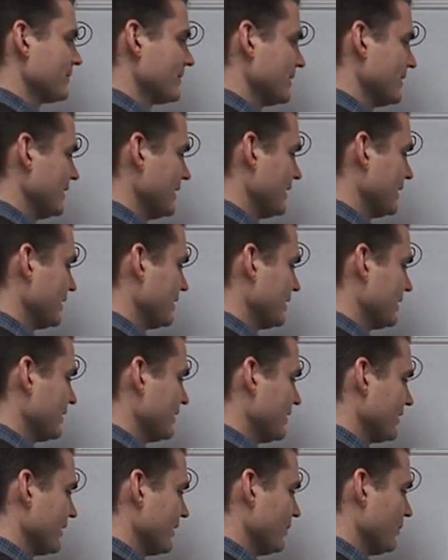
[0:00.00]
Okay,
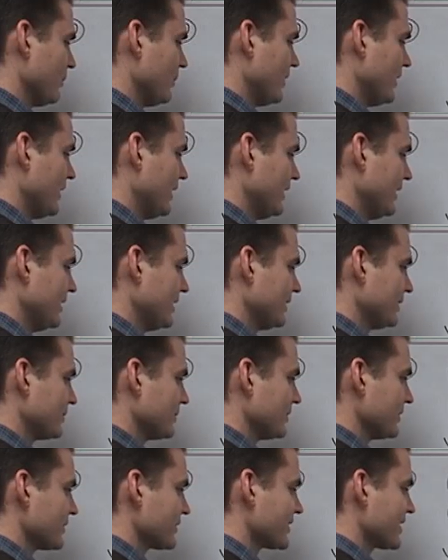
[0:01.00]
I'll get y
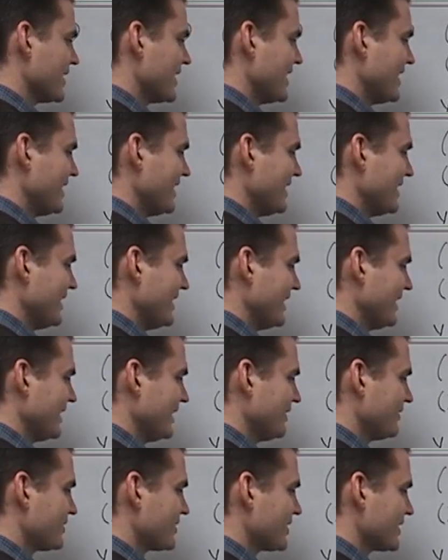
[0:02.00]
equals
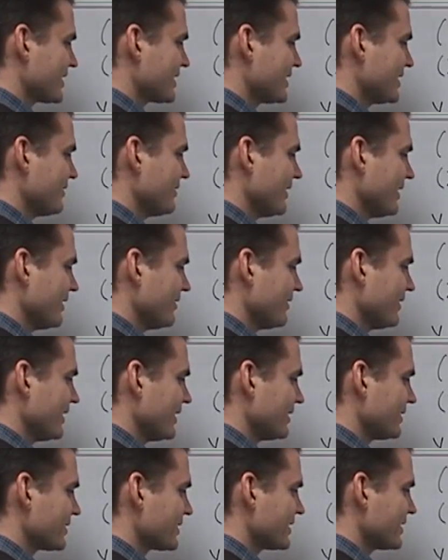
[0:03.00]
negative
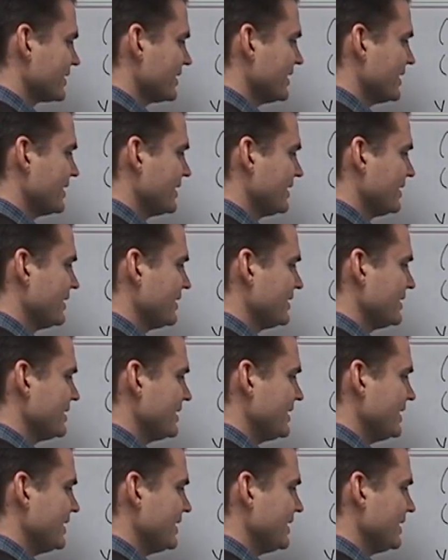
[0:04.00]
65,000
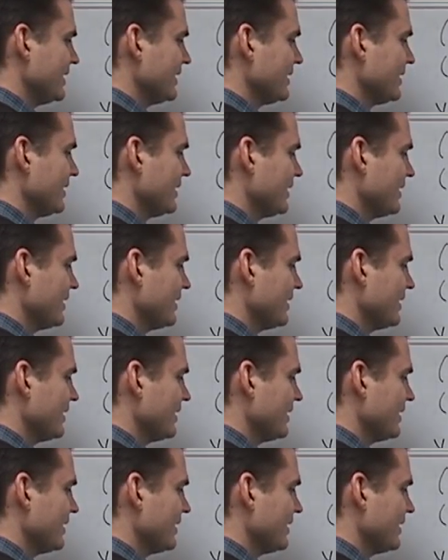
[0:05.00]
t